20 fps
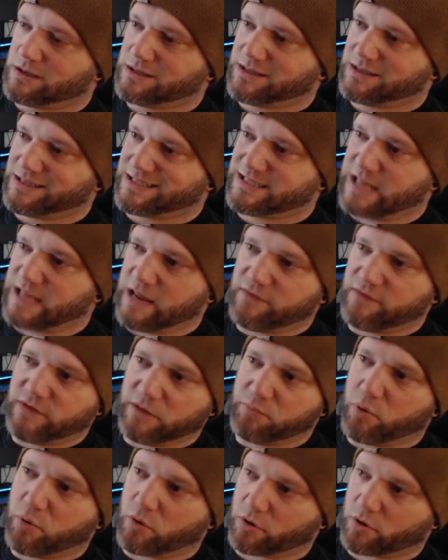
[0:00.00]
safety
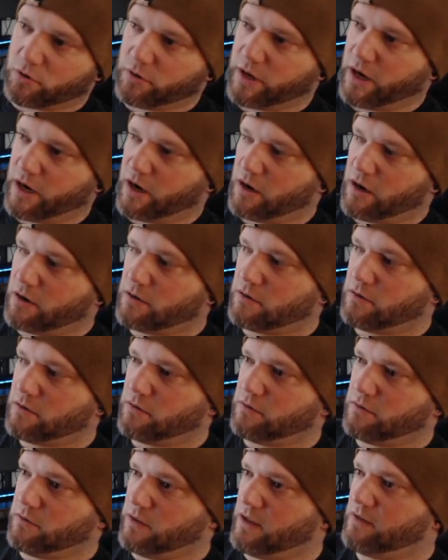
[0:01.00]
portal here.
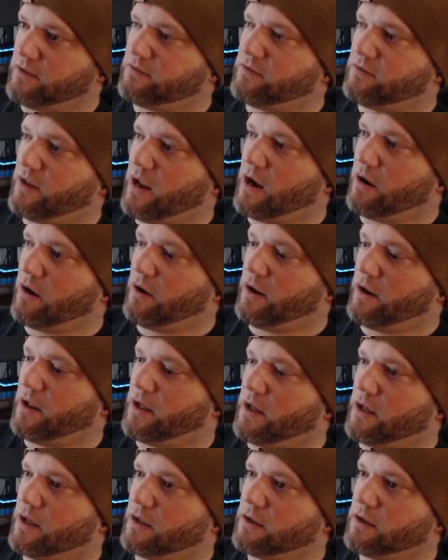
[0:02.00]
This
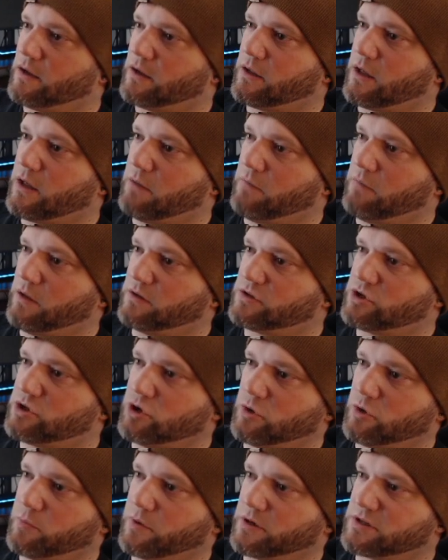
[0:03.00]
area can be
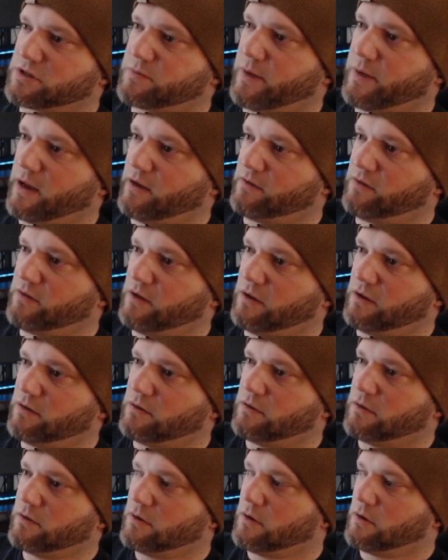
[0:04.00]
super spicy.
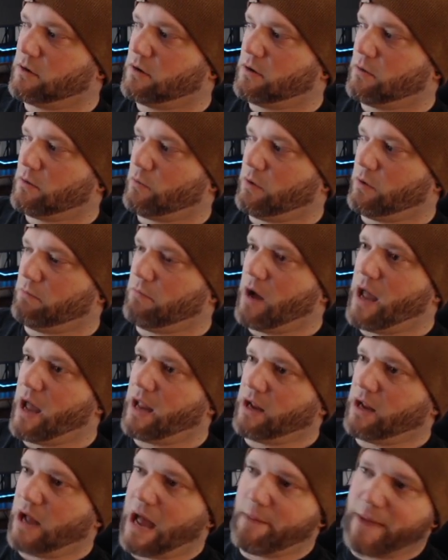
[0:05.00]

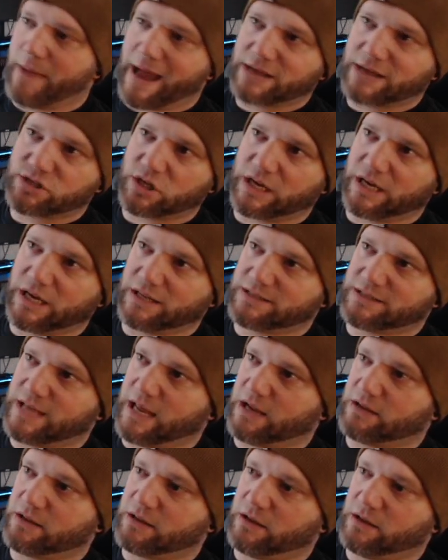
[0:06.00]
I'm actually going to
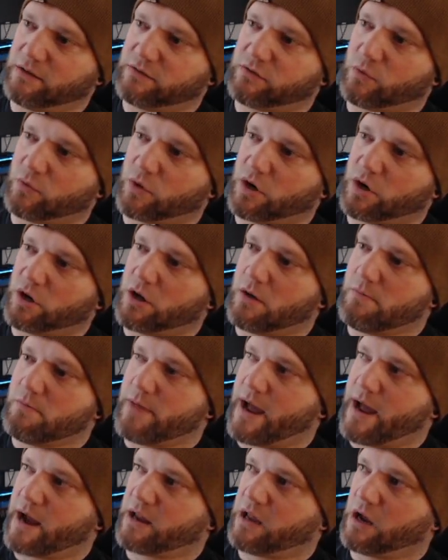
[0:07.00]
take this. We're going to come
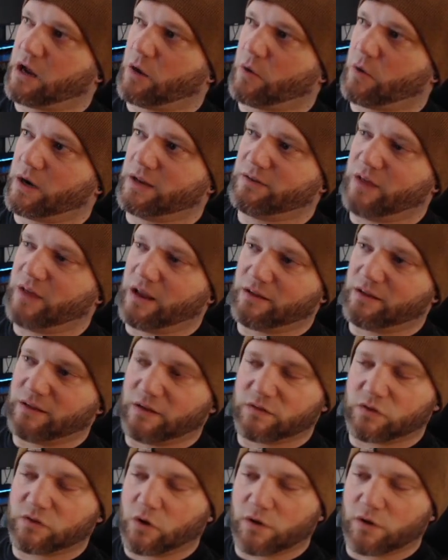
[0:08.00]
back here. We're going to take
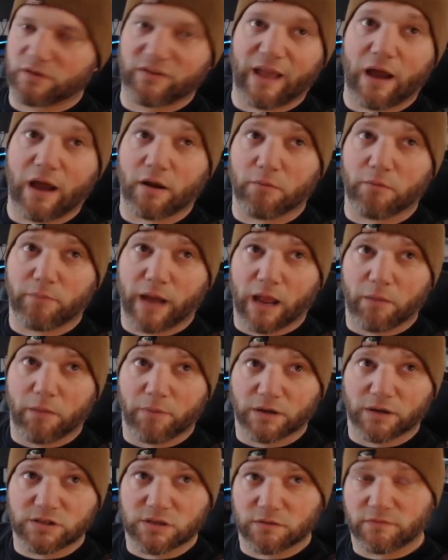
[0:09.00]
this, go to town and buy a
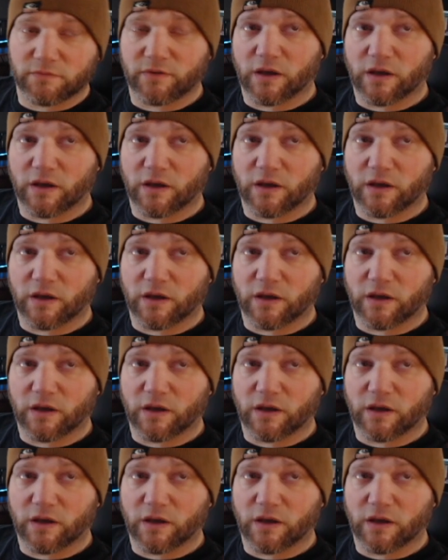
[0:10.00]
bunch of